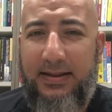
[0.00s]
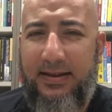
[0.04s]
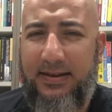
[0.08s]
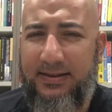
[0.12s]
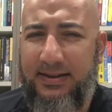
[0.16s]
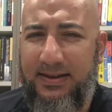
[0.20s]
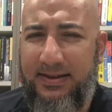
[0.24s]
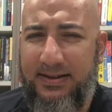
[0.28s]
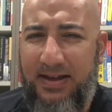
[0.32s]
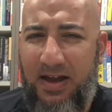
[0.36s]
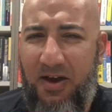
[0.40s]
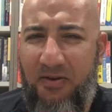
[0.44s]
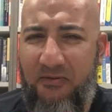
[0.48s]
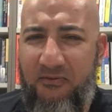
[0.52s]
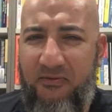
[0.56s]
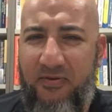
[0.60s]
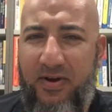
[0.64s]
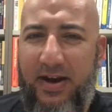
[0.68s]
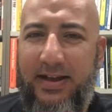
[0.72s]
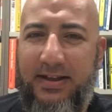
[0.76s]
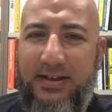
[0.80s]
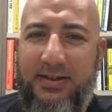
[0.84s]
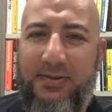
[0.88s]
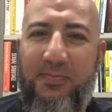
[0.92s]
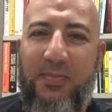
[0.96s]
This is a
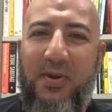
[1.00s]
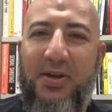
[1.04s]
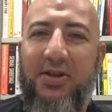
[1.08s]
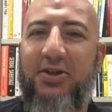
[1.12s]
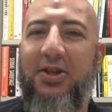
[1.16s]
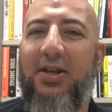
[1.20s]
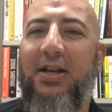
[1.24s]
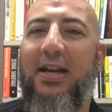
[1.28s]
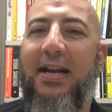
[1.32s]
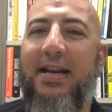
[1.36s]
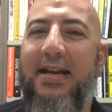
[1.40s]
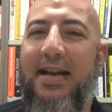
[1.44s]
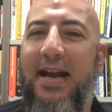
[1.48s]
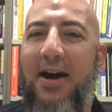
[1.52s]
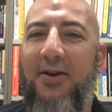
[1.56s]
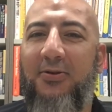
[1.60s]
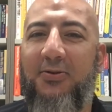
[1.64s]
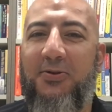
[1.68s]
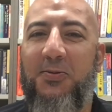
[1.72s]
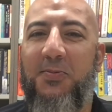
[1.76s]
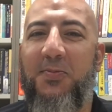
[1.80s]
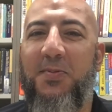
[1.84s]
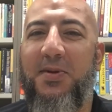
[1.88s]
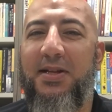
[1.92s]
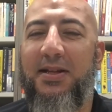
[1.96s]
very special
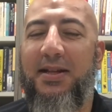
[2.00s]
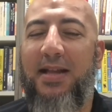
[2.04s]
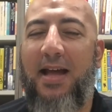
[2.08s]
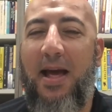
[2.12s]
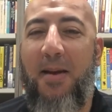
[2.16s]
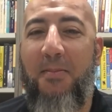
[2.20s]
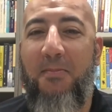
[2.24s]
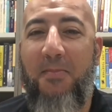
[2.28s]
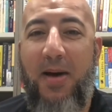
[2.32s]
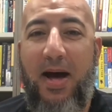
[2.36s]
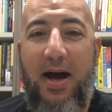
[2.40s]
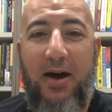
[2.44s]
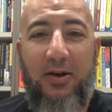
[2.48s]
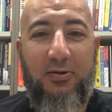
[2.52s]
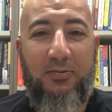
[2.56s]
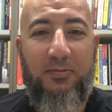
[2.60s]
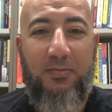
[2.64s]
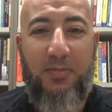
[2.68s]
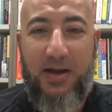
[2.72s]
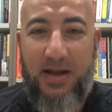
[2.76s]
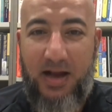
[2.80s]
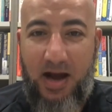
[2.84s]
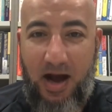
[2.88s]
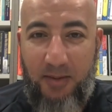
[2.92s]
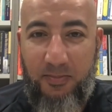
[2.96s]
announcement about
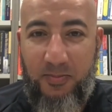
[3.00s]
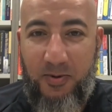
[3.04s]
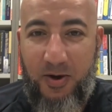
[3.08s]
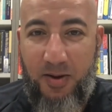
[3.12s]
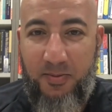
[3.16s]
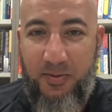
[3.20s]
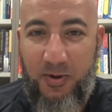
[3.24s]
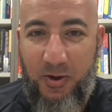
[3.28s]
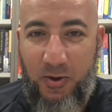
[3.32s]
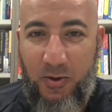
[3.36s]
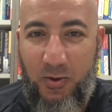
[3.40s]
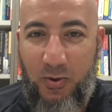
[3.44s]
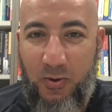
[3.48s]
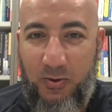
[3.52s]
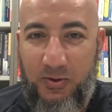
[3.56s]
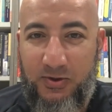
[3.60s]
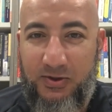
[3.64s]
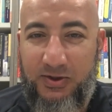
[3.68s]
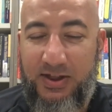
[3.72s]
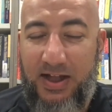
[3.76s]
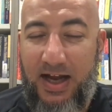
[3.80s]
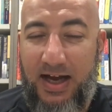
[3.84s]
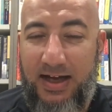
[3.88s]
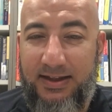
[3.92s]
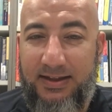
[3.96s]
my upcoming
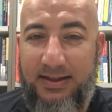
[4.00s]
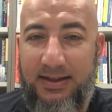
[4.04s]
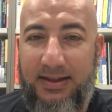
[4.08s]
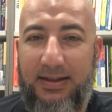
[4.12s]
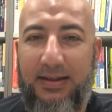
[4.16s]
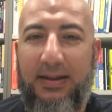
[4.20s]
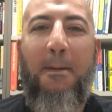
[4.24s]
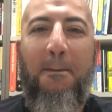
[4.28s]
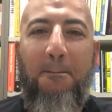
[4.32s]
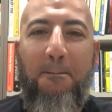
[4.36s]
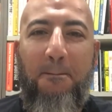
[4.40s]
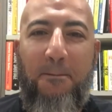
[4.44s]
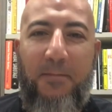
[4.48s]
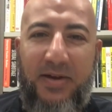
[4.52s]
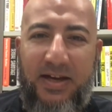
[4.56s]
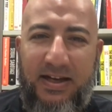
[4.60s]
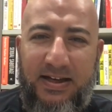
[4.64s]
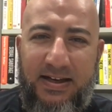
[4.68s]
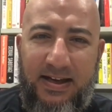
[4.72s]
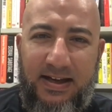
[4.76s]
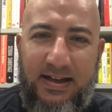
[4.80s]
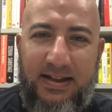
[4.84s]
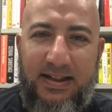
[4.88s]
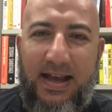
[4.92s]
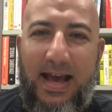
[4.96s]
course titled
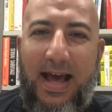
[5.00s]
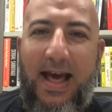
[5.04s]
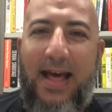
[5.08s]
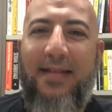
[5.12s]
Beat It